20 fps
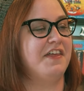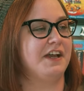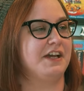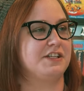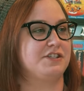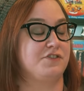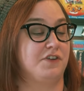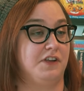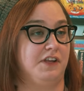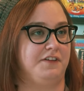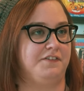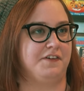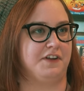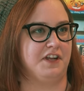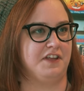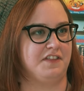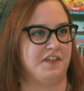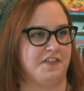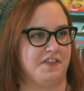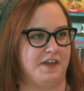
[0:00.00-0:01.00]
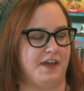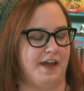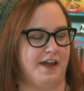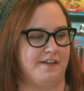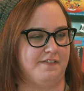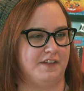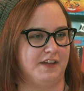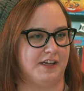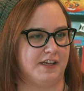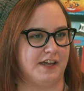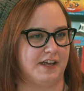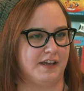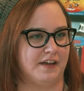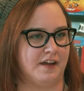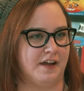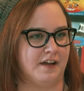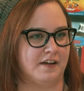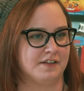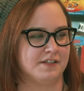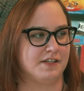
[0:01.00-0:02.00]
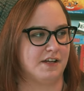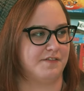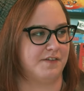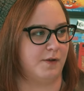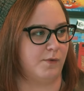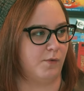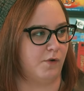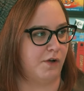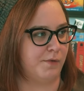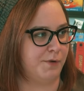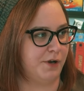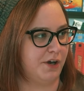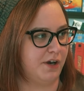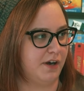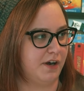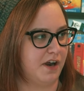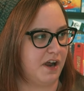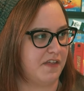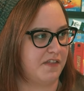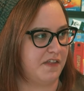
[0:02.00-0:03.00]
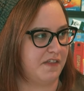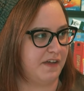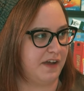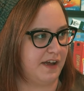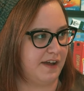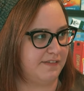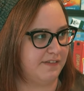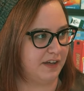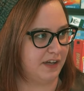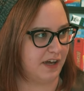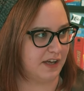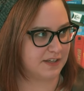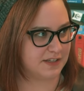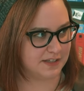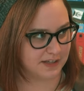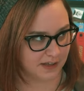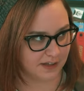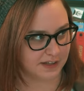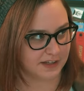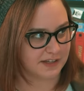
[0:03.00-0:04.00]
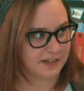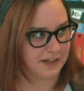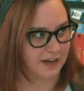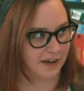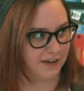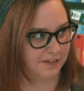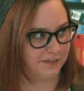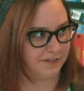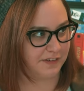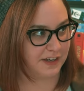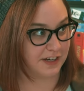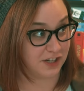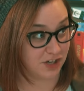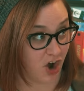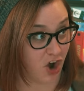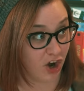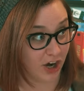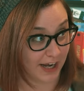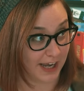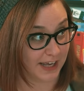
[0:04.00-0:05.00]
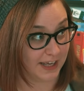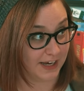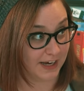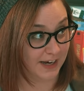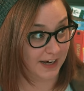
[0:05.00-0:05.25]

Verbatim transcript: think it's really funny that they have the King Kong stuff at Walmart, and then they have the Godzilla stuff in Target.